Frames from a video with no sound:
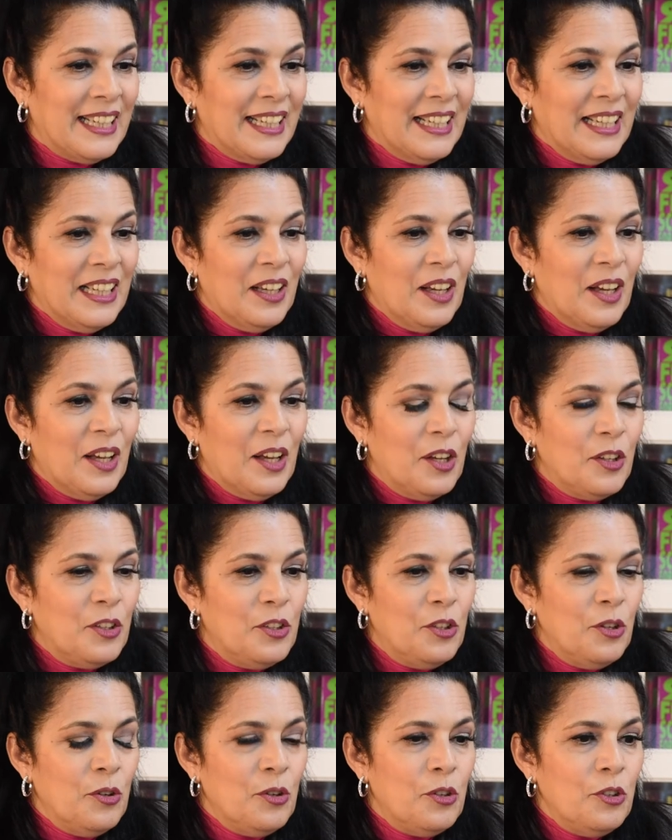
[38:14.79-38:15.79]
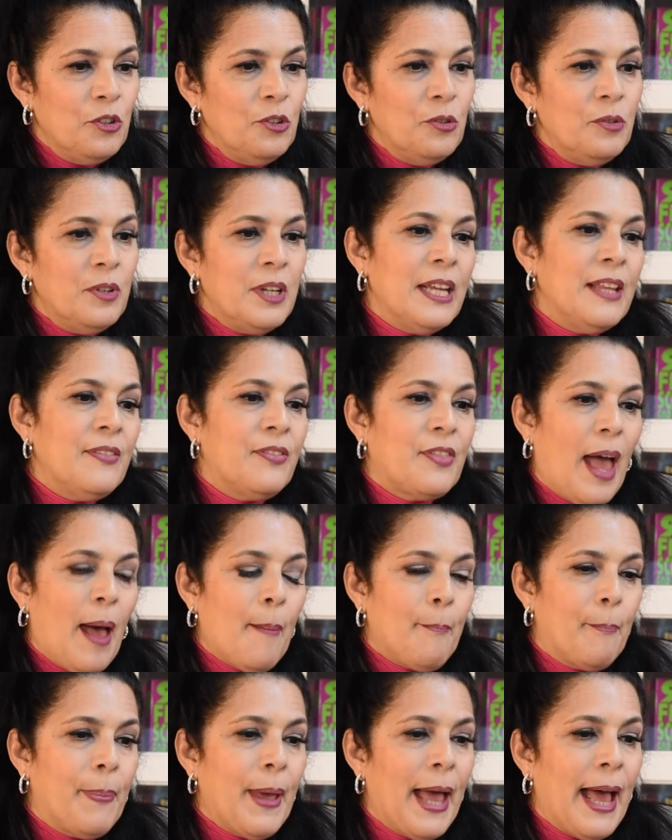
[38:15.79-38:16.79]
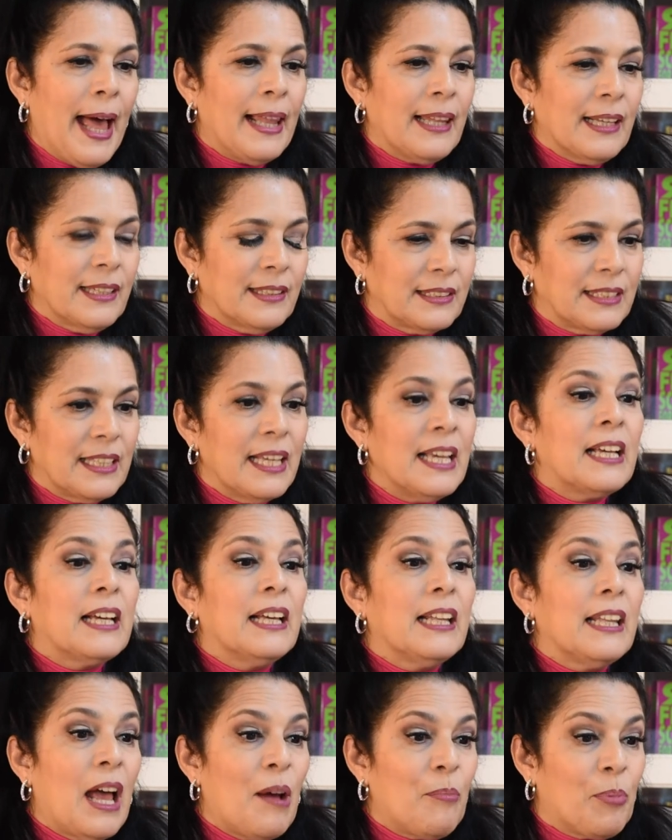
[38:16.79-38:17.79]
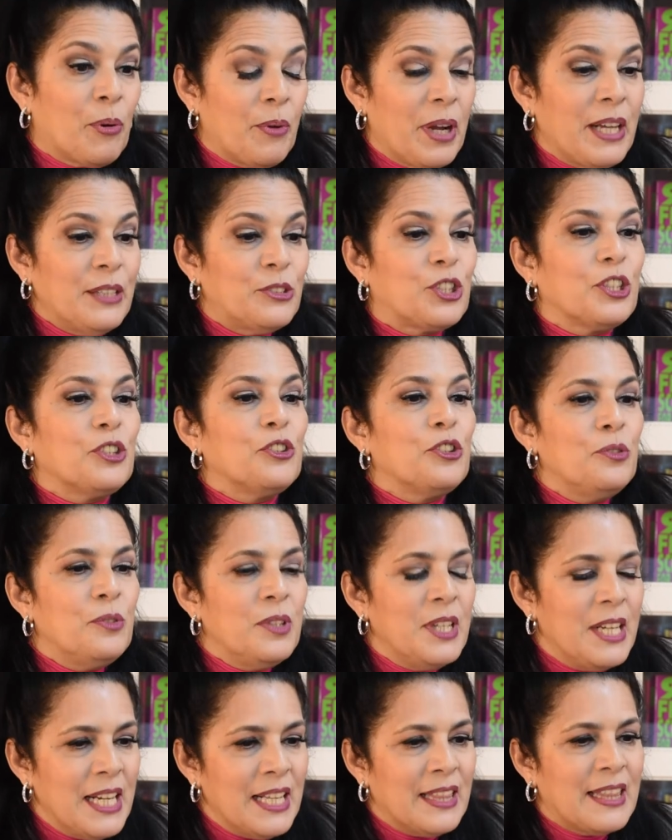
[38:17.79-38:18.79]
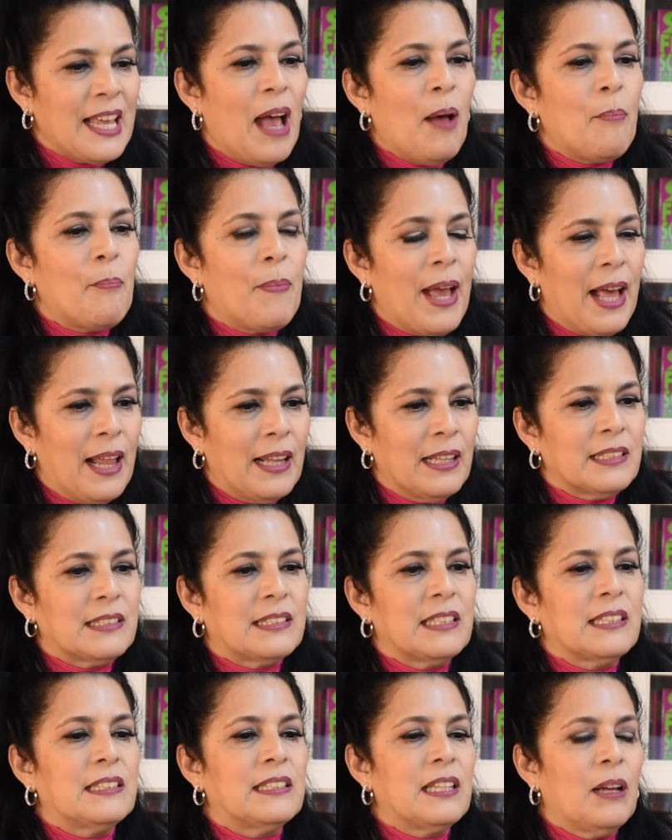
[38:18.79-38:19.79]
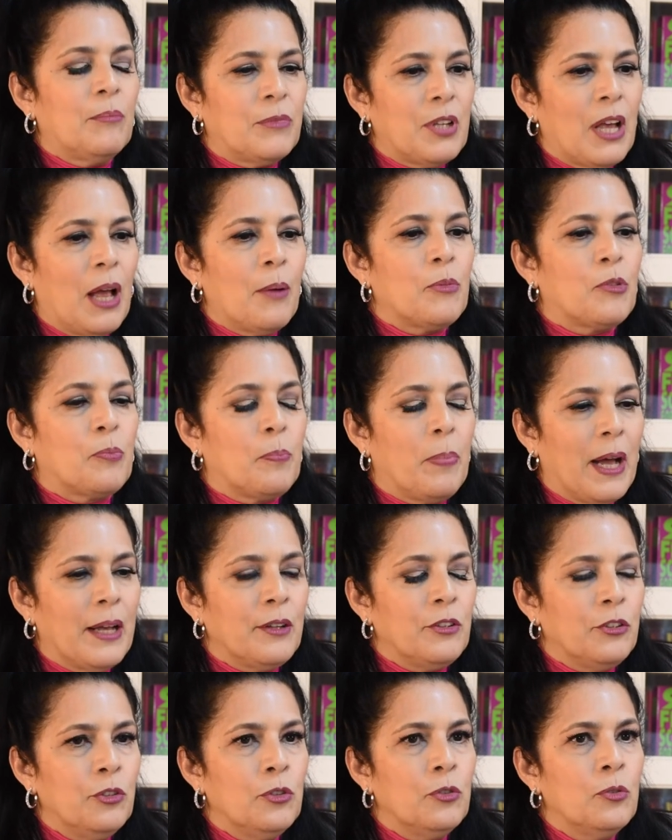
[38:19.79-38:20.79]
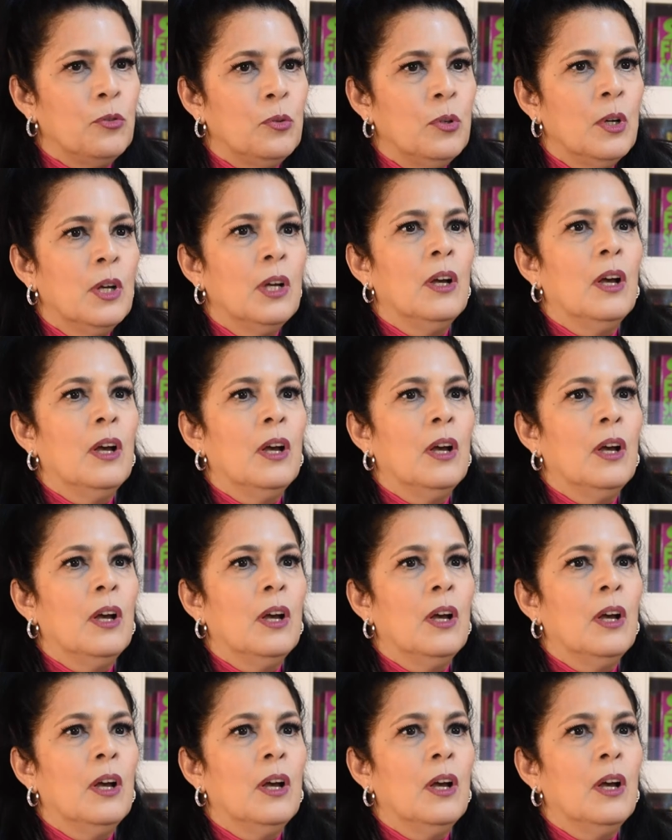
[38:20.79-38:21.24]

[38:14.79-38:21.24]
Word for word: And the lightning, right. You need that right. balance. In collaboration, you need that balance. Right. And sometimes by you